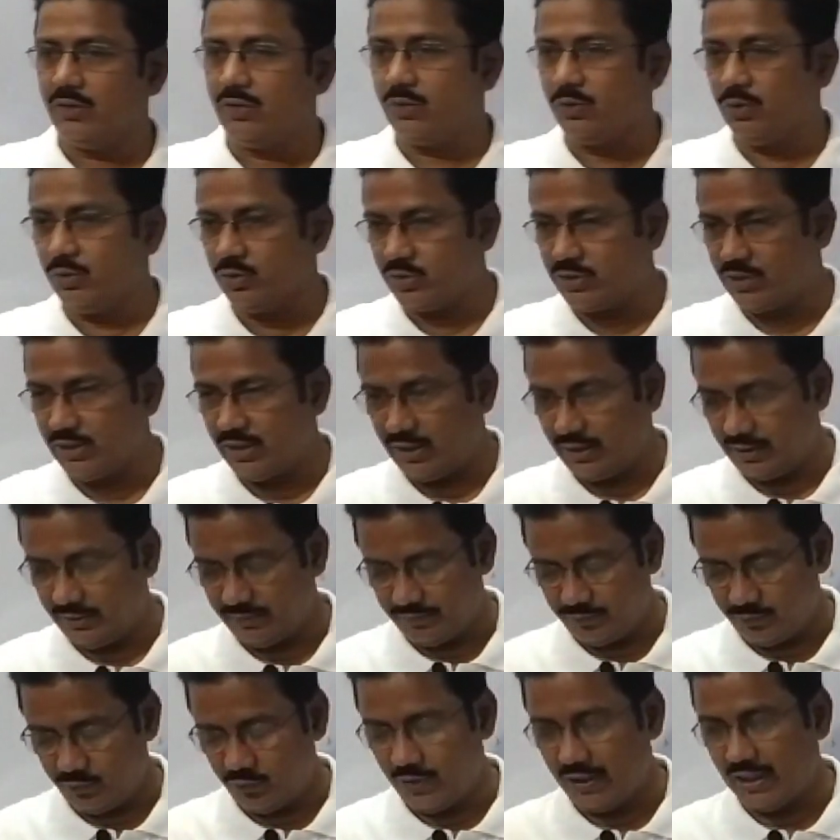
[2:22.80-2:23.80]
coastline,
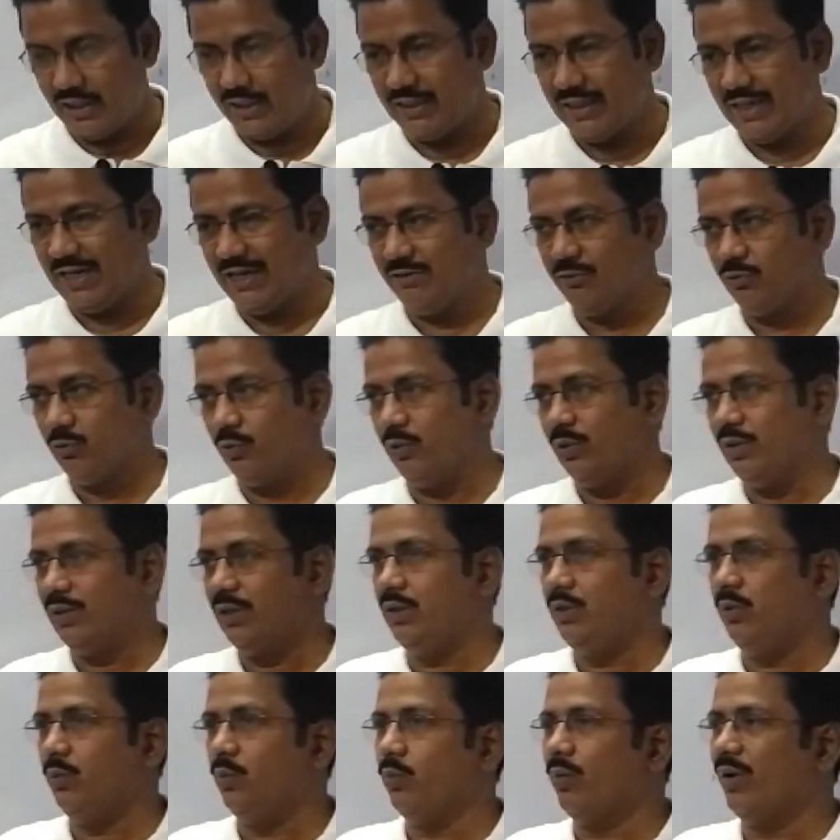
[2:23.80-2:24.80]
where it has
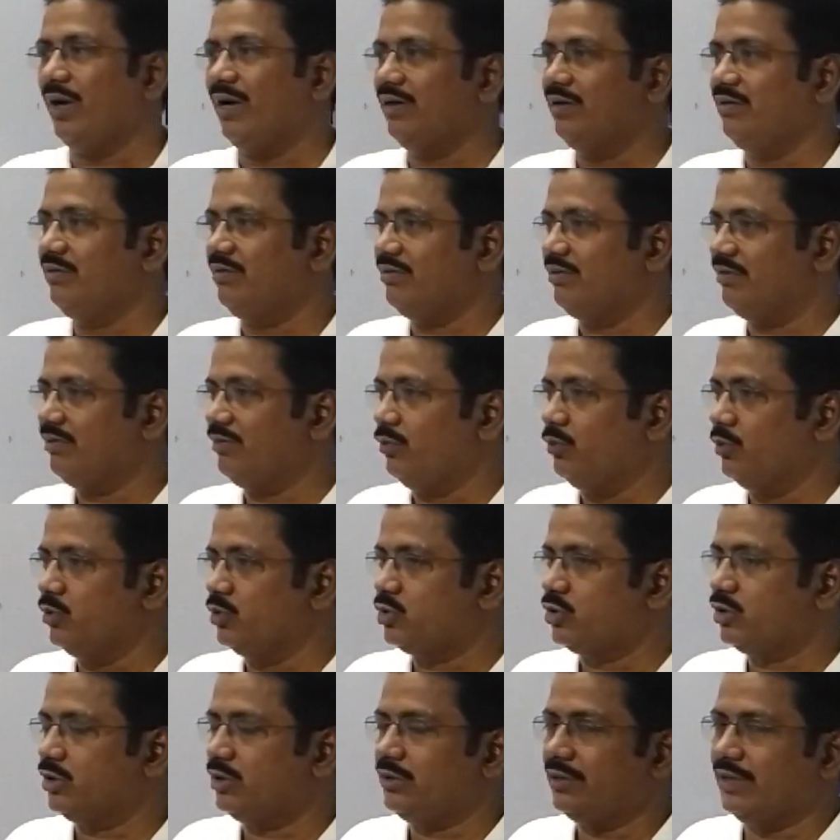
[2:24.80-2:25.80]
only one
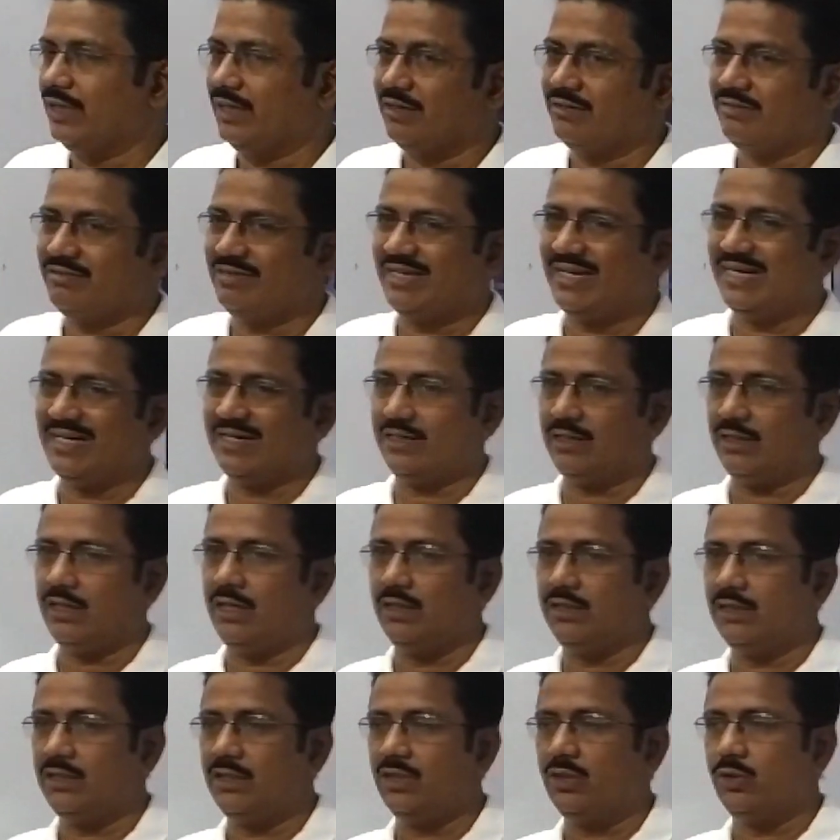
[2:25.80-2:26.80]
ocean, that is the
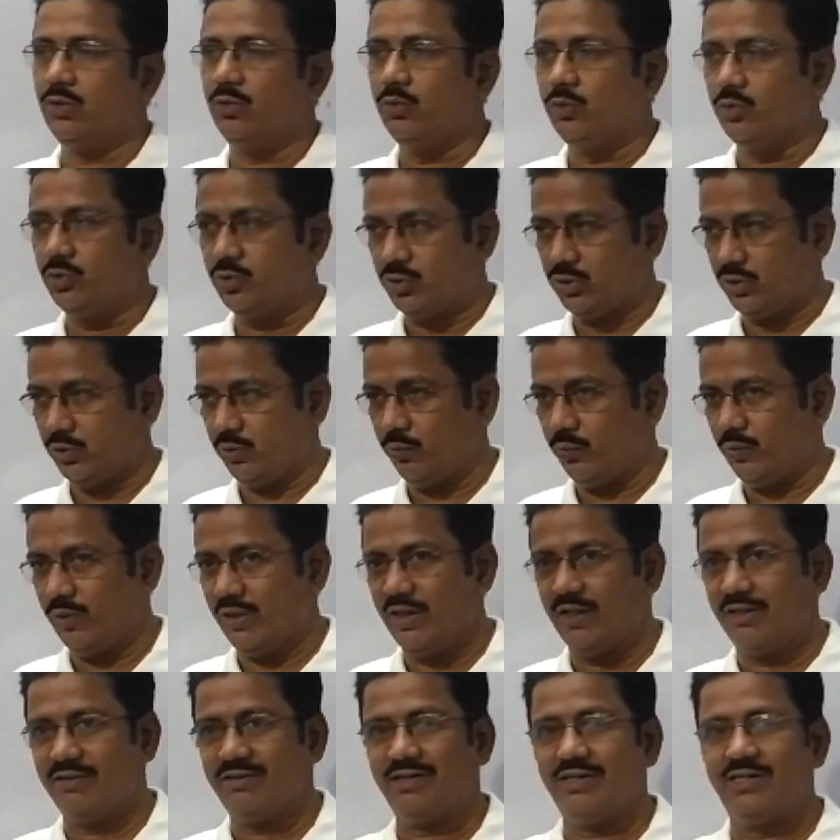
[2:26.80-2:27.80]
Atlantic Ocean,
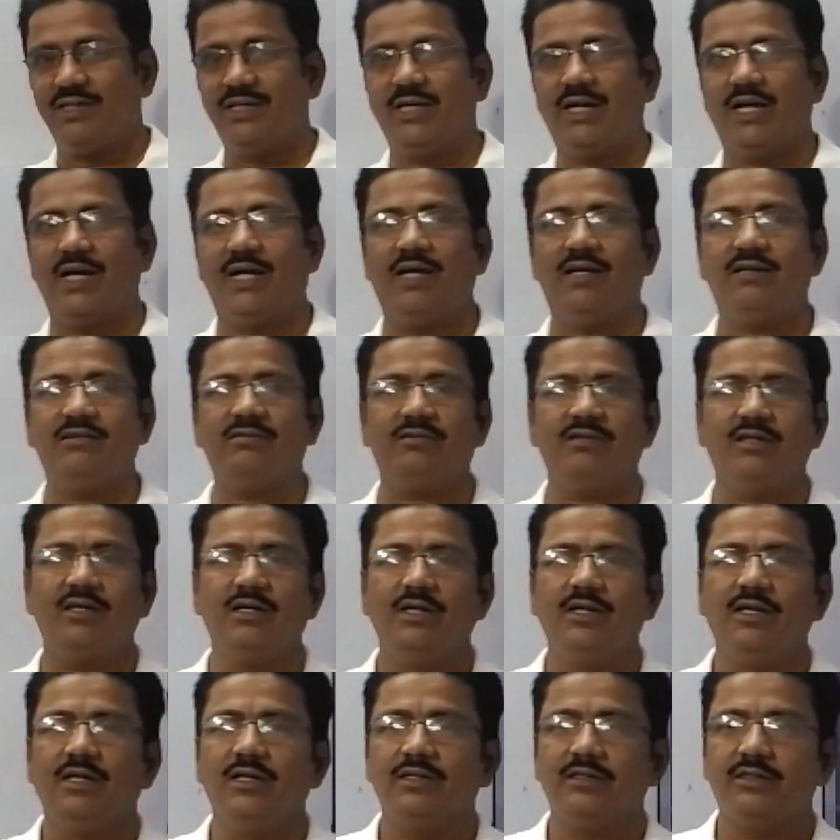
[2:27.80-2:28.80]
whereas India has
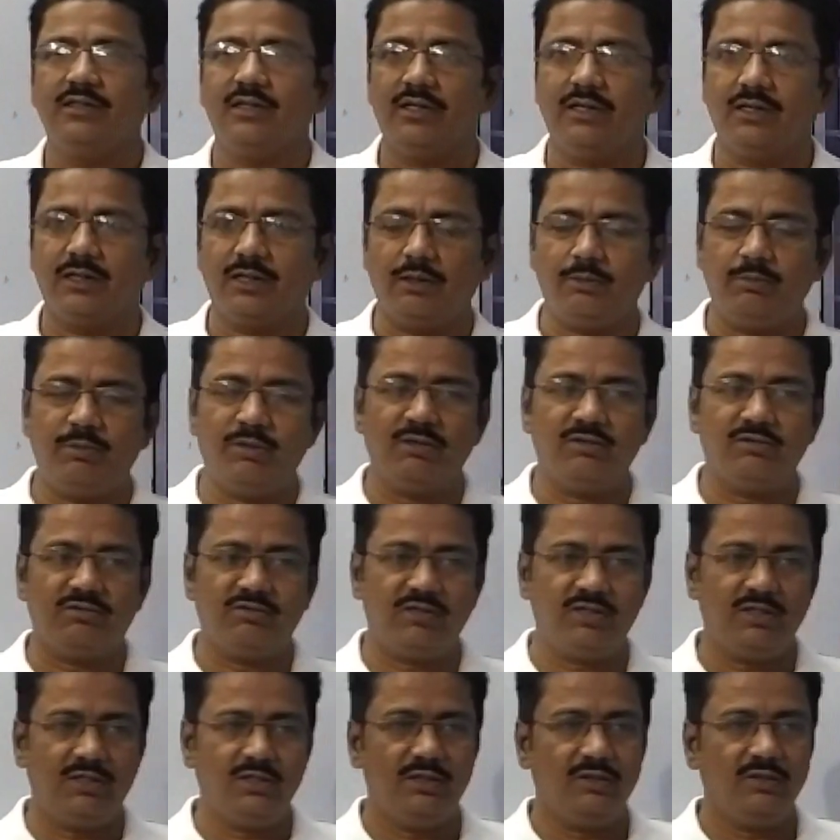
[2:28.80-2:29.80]
the Arabian
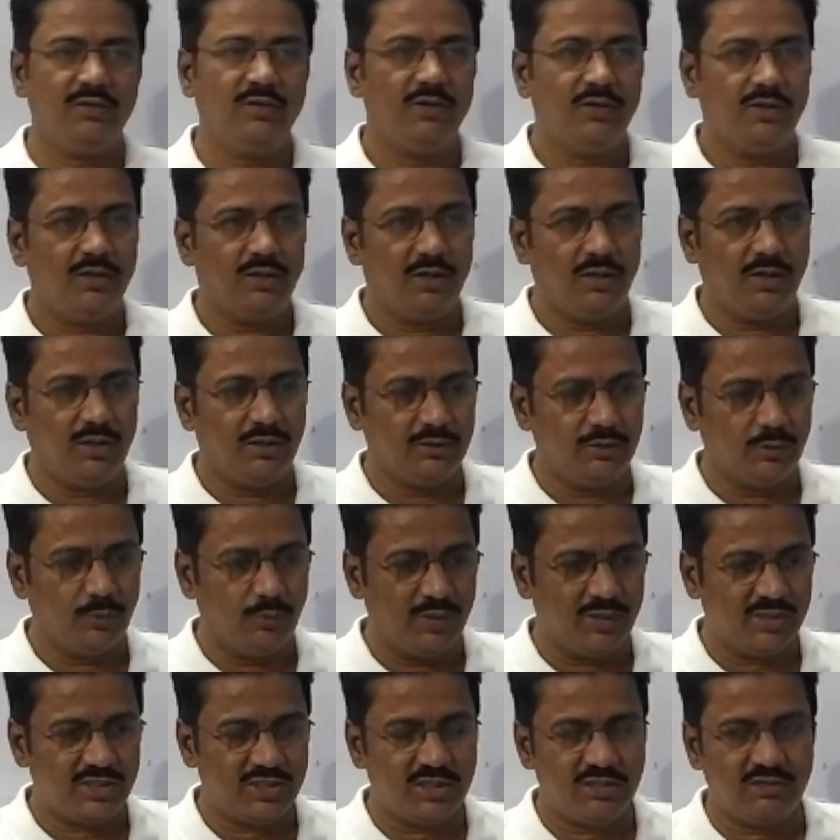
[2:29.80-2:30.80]
Sea on the
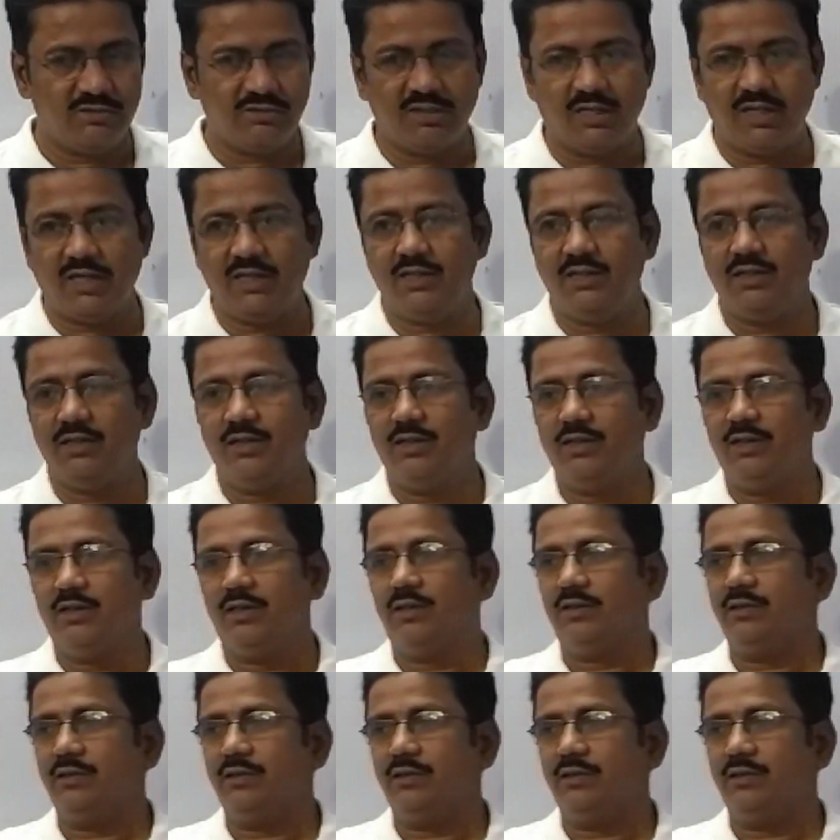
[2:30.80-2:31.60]
western side,